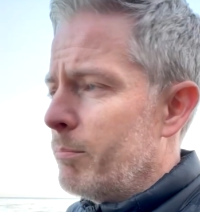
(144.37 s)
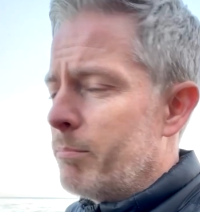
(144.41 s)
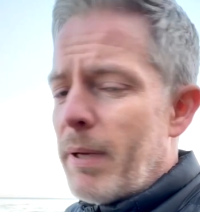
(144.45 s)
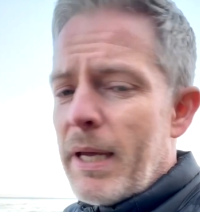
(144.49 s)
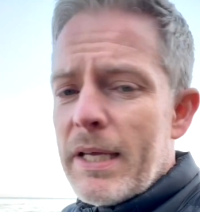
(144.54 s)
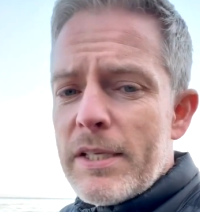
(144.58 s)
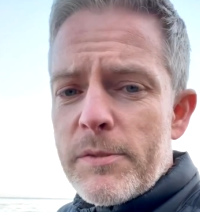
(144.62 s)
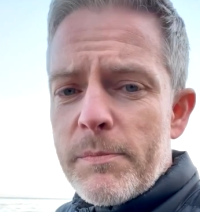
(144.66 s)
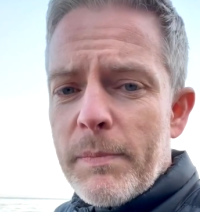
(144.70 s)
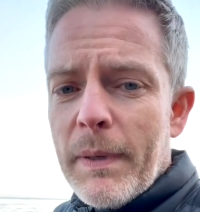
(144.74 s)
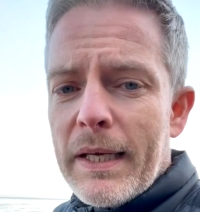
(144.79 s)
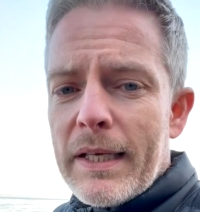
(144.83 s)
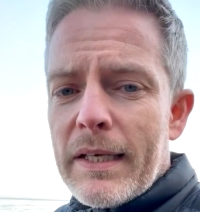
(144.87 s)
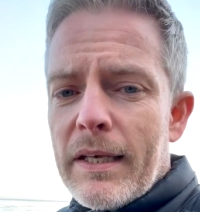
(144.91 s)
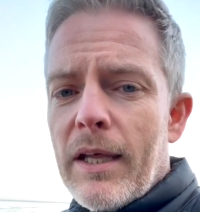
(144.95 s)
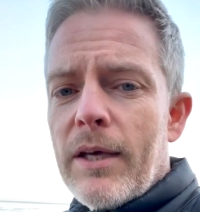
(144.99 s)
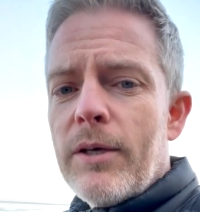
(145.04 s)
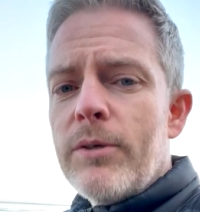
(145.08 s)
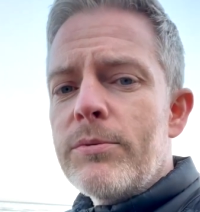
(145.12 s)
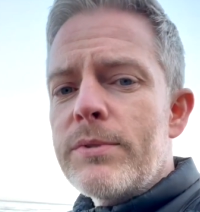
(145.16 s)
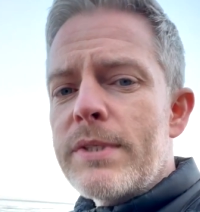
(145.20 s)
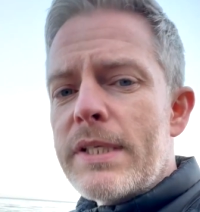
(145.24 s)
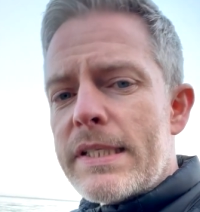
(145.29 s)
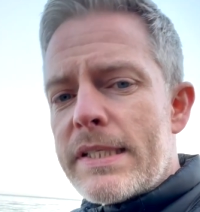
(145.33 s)
bounce back
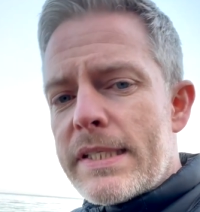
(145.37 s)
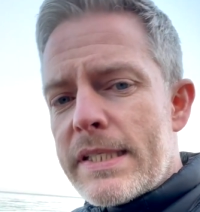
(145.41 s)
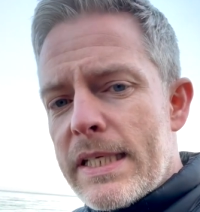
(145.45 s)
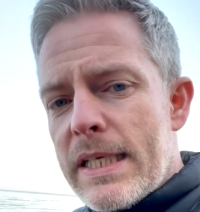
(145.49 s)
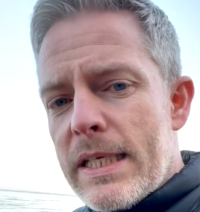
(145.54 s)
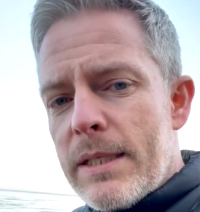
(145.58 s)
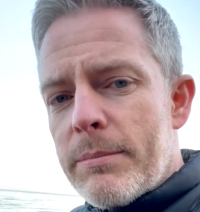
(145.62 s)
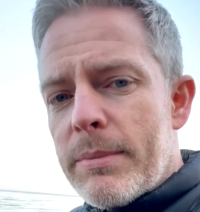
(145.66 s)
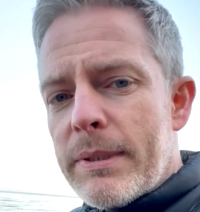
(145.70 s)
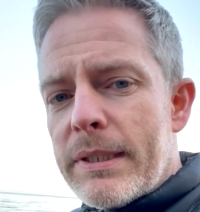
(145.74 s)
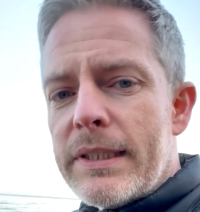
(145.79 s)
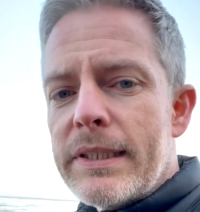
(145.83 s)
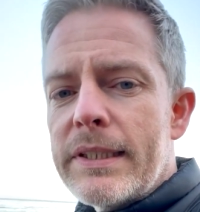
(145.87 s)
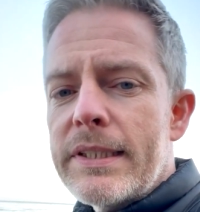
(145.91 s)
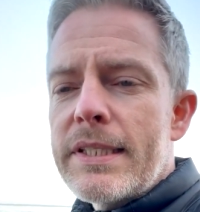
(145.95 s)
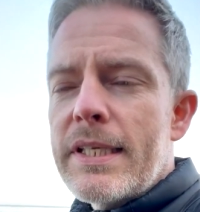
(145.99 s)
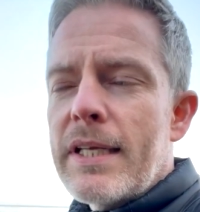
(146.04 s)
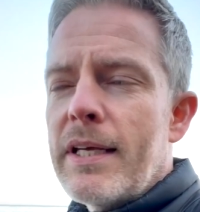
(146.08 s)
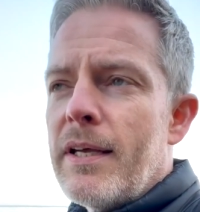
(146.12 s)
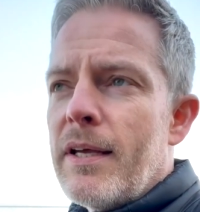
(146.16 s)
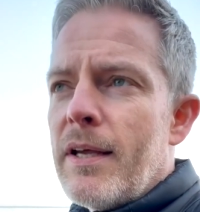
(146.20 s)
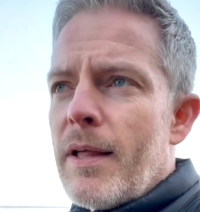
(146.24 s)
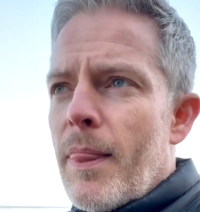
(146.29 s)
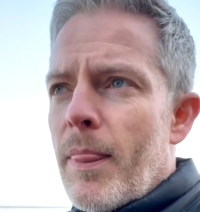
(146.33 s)
loans and C-bills,
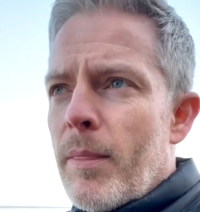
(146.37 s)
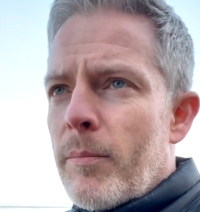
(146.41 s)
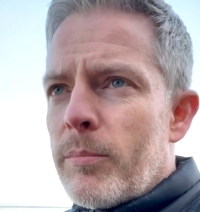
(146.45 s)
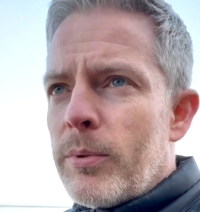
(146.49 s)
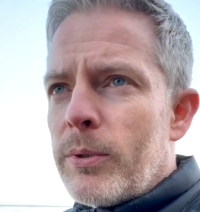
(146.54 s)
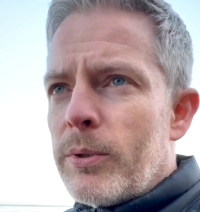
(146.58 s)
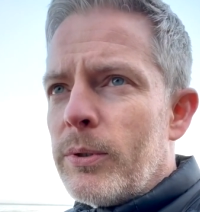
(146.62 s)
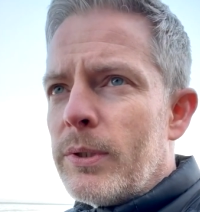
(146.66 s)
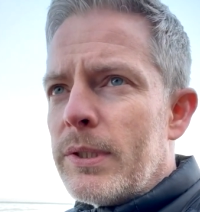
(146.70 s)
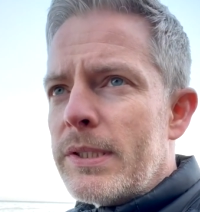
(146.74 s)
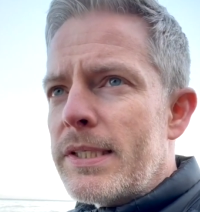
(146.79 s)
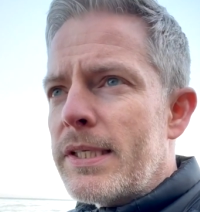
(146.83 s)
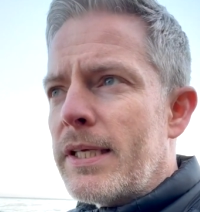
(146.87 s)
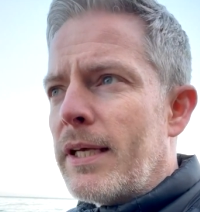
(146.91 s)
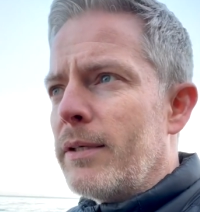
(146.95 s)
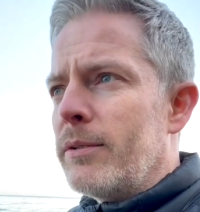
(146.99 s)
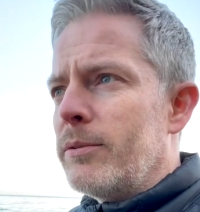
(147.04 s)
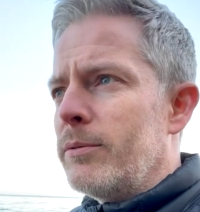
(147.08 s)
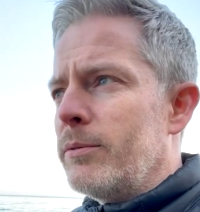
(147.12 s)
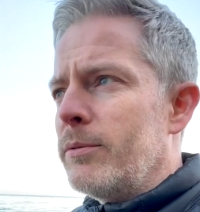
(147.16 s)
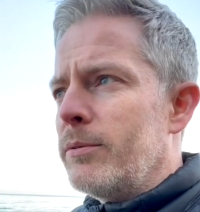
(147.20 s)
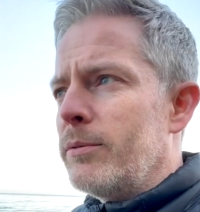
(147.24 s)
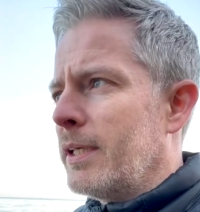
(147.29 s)
but also